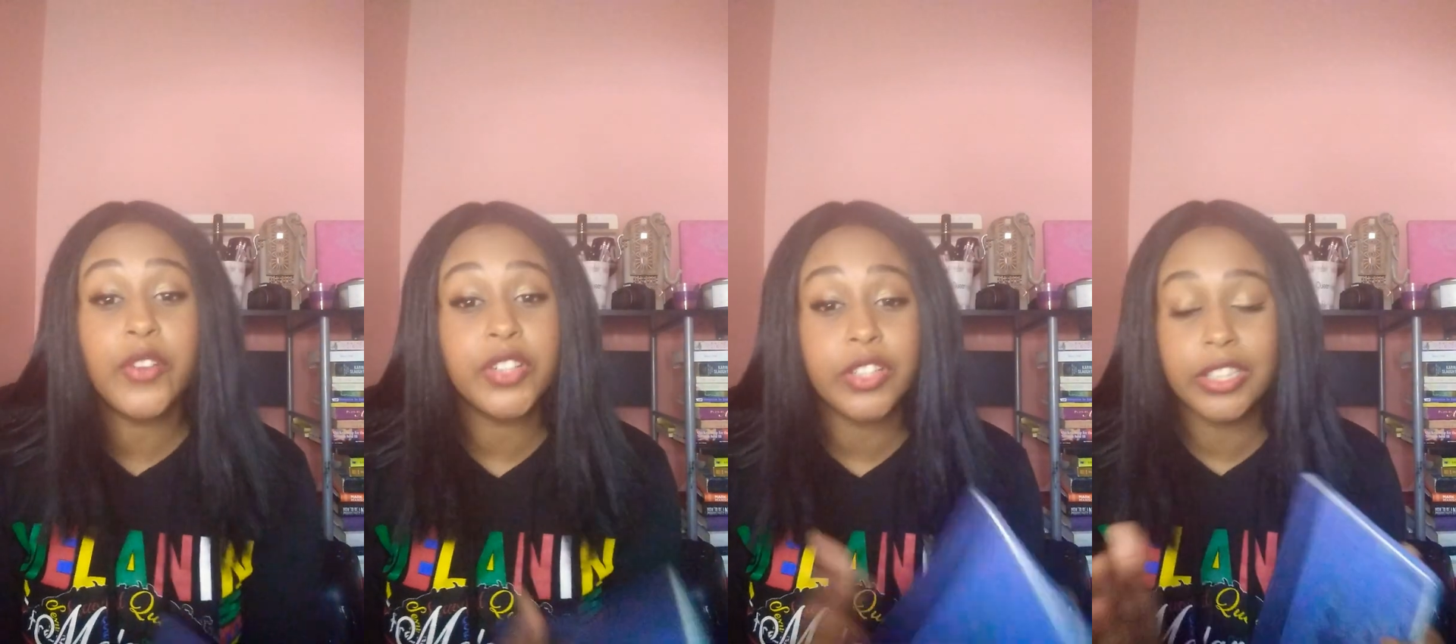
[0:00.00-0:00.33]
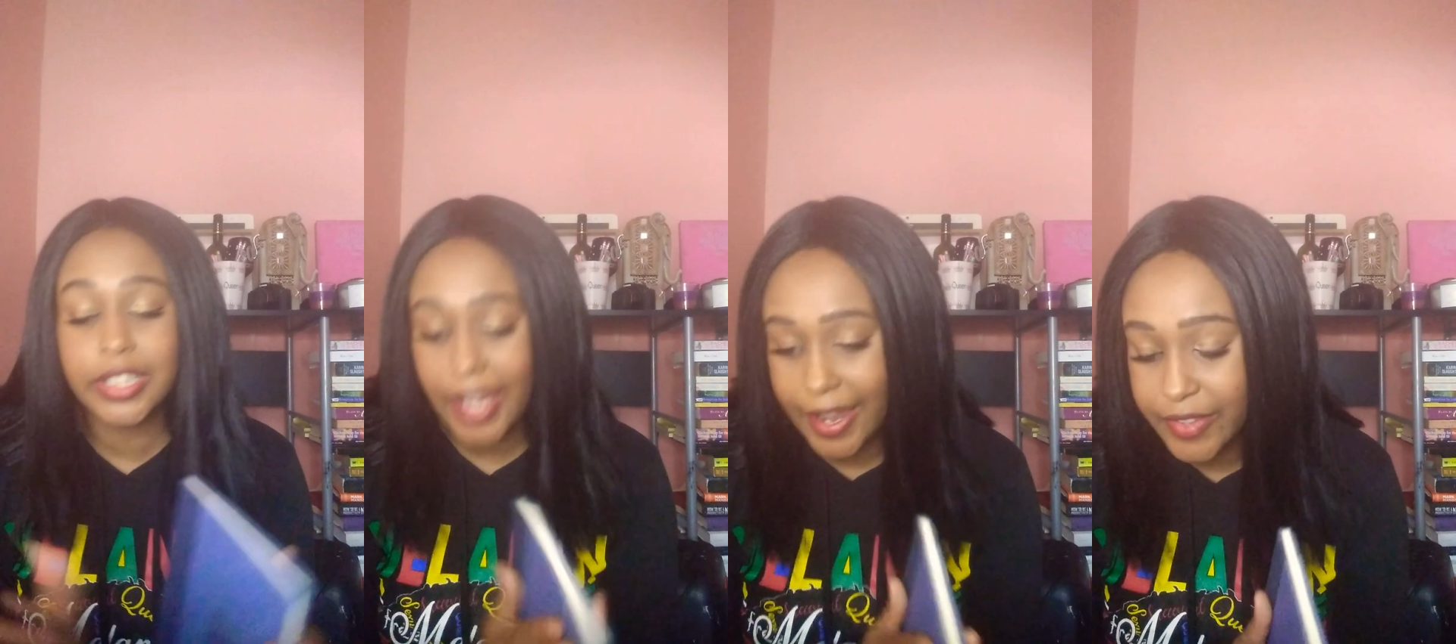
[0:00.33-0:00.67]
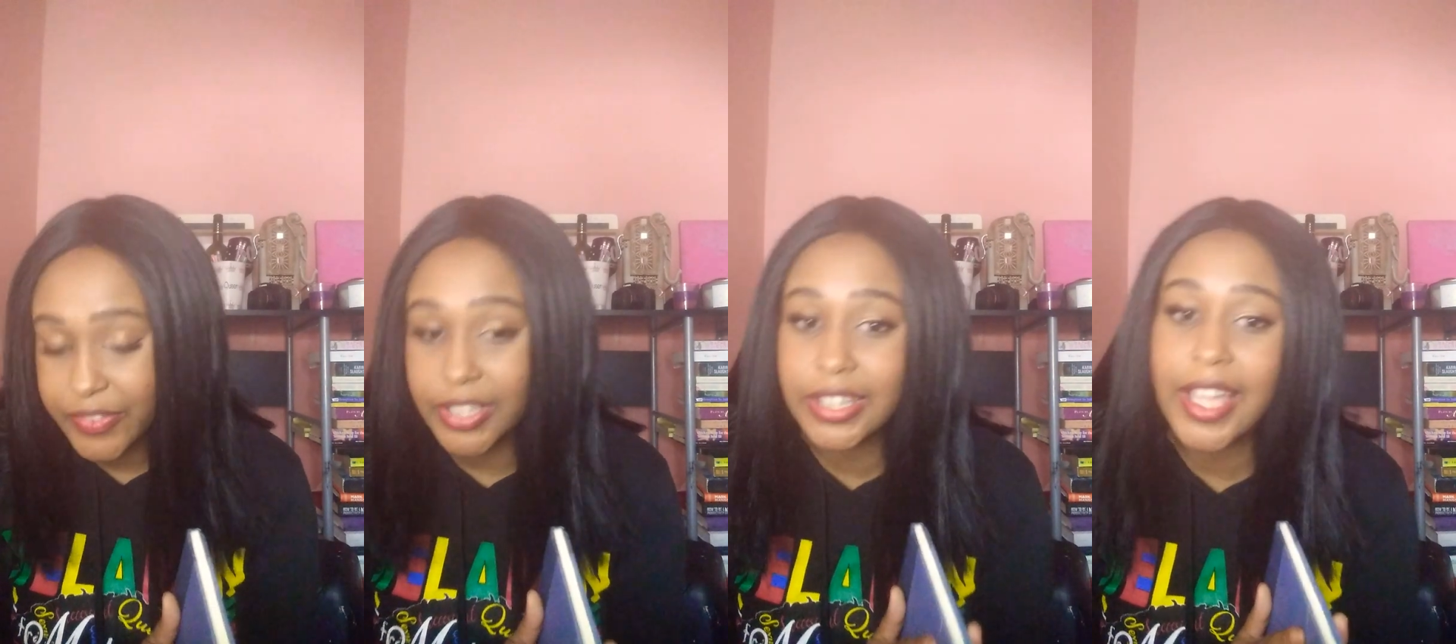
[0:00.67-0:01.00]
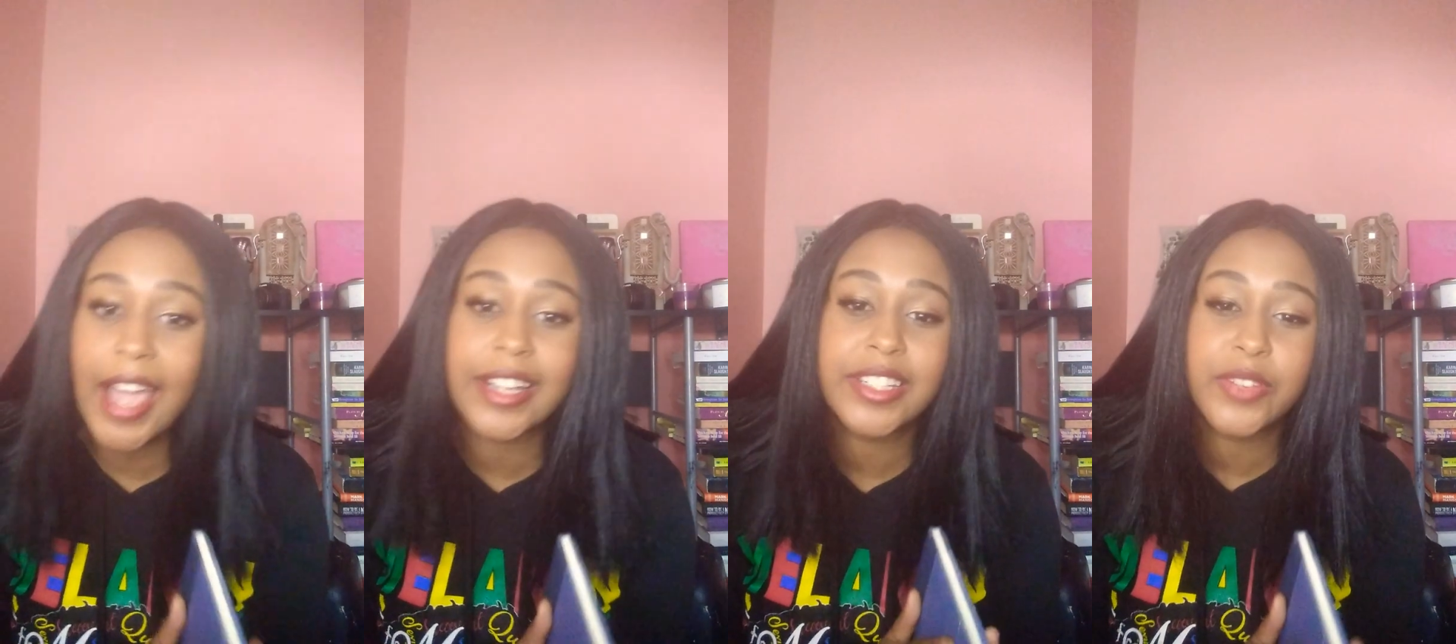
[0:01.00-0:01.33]
of her life. A
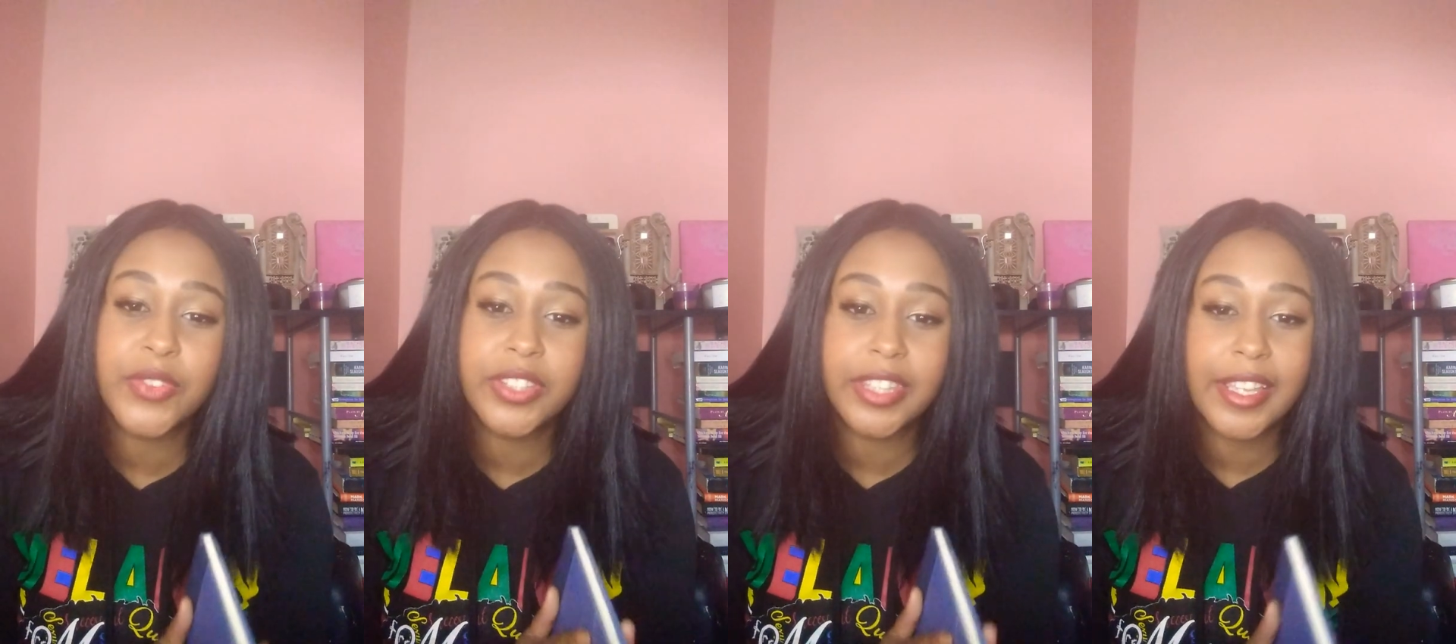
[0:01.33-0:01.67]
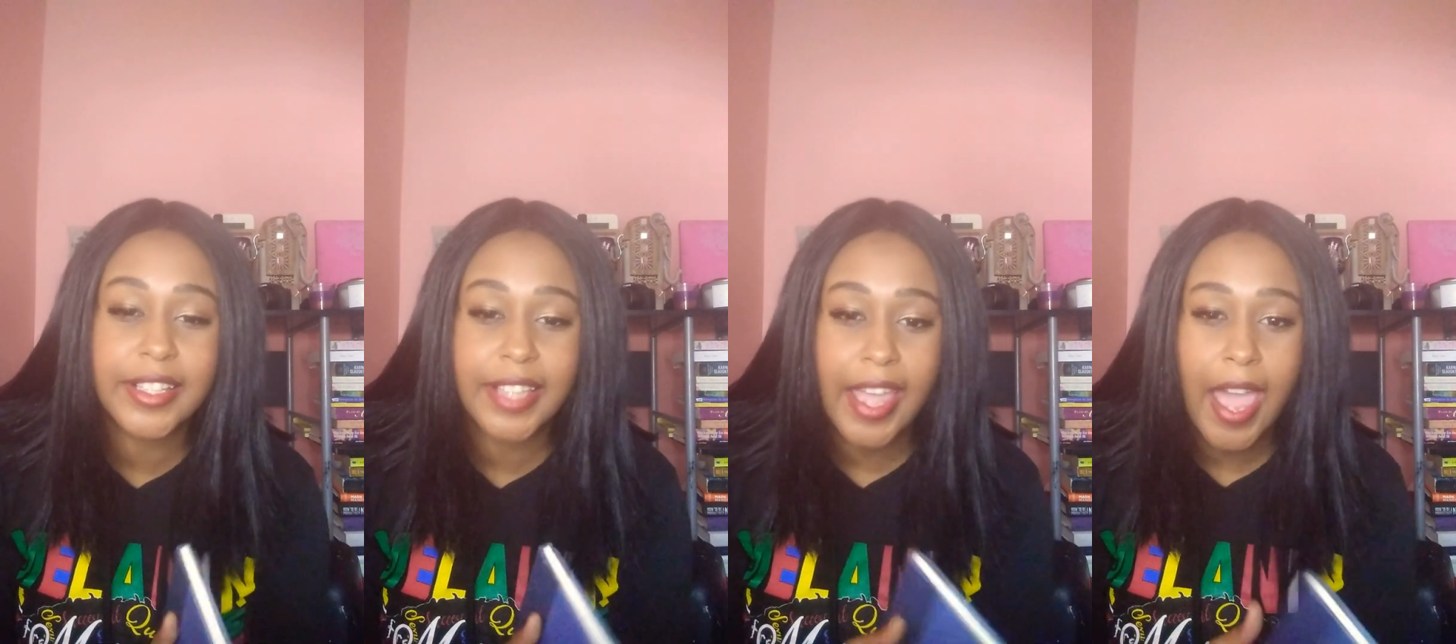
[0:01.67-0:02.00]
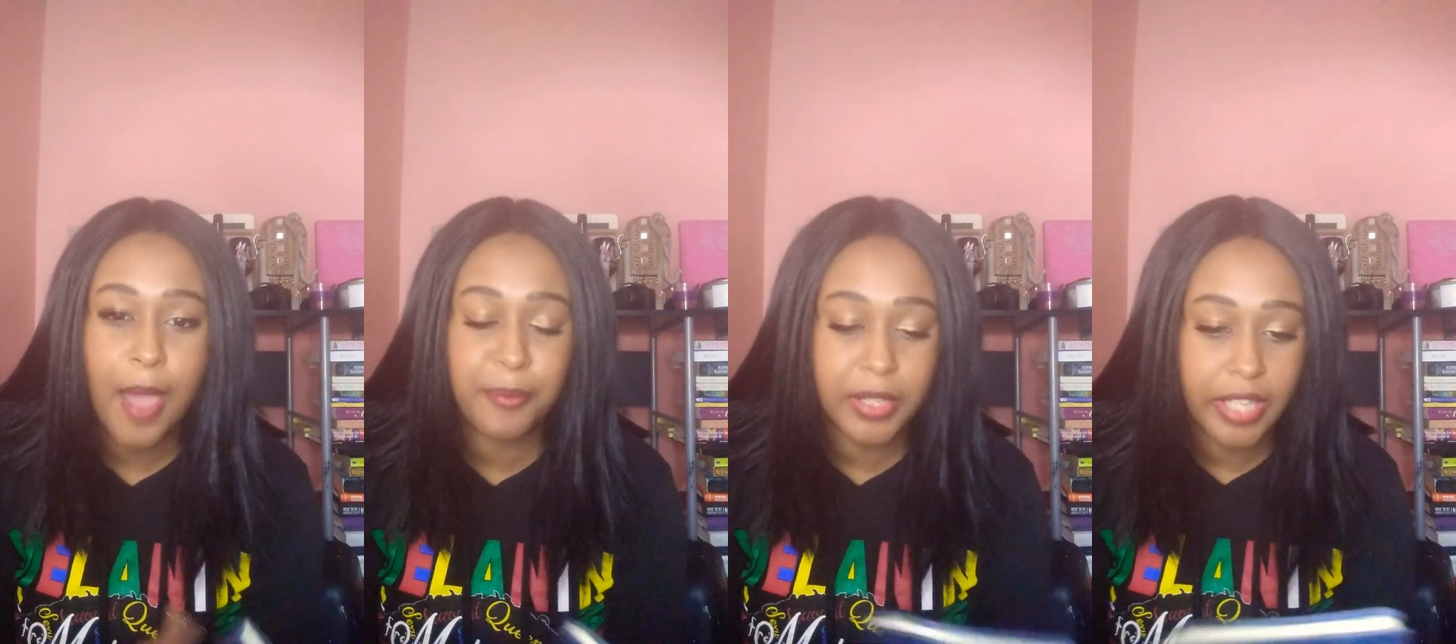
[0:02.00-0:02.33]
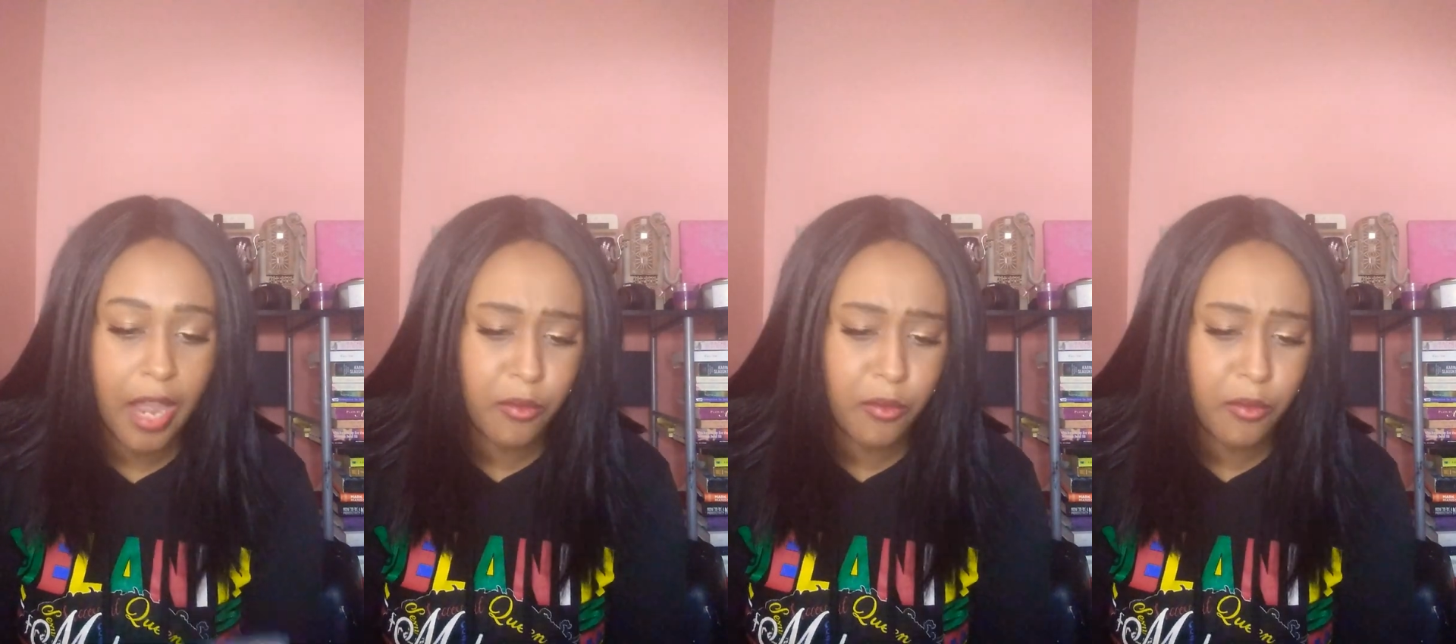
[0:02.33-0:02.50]
lot of different things that happened.